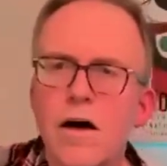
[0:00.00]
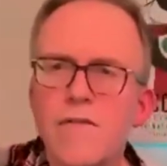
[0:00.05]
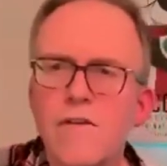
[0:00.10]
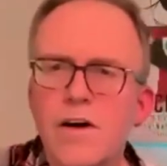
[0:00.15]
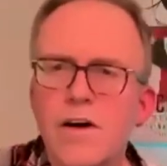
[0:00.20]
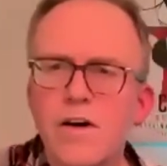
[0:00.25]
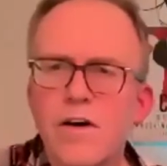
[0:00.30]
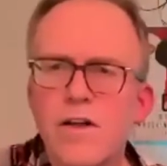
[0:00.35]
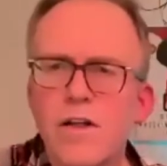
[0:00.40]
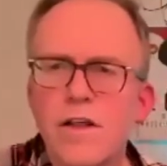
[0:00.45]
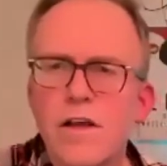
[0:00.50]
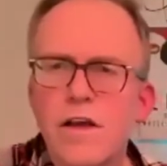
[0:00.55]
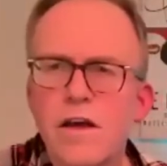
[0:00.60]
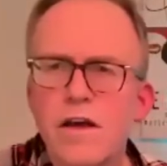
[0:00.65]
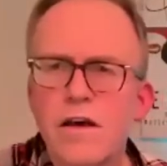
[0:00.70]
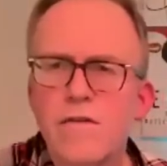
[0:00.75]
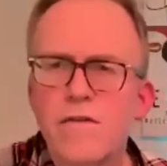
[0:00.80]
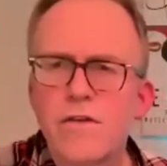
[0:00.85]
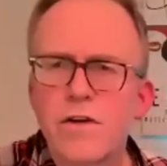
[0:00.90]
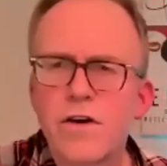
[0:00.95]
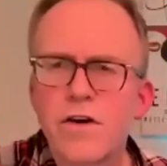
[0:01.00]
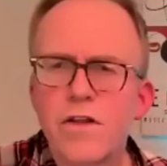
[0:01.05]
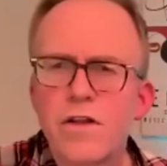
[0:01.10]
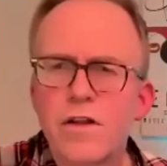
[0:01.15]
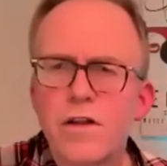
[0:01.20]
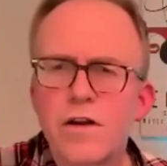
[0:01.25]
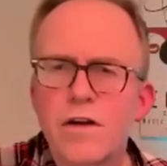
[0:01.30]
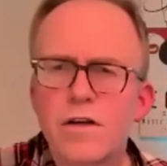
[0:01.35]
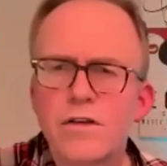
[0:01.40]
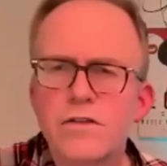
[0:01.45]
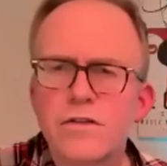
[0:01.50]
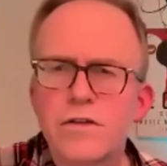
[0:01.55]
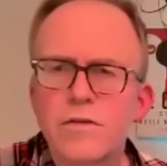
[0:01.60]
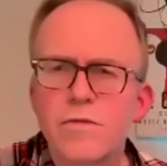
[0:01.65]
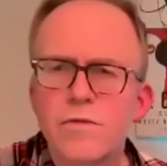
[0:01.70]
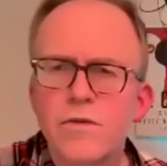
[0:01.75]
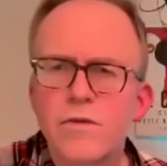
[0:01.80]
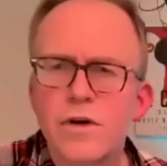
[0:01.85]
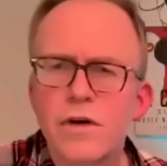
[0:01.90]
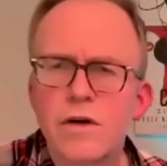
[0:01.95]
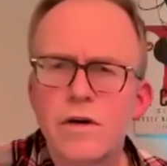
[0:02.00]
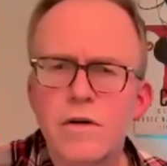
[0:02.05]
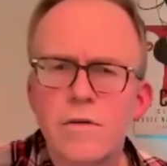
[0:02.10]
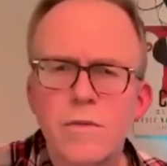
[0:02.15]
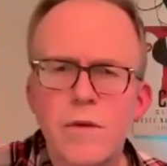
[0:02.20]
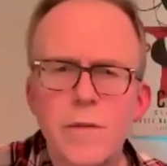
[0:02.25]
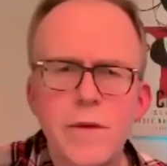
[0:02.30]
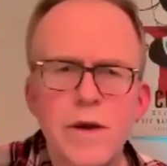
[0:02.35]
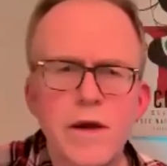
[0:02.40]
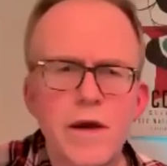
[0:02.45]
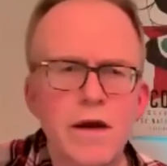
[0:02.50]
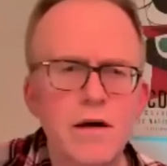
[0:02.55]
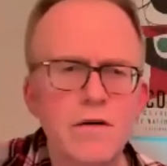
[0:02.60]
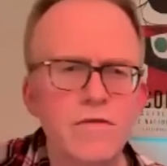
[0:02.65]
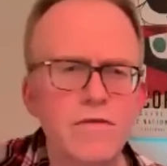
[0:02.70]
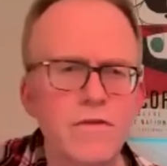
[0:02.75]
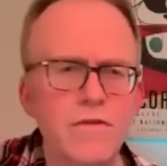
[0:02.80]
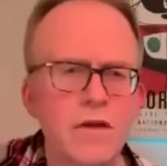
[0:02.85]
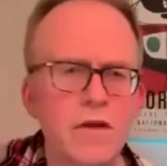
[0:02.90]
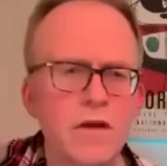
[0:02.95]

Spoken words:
I got the lyrics somewhere? Maybe I have.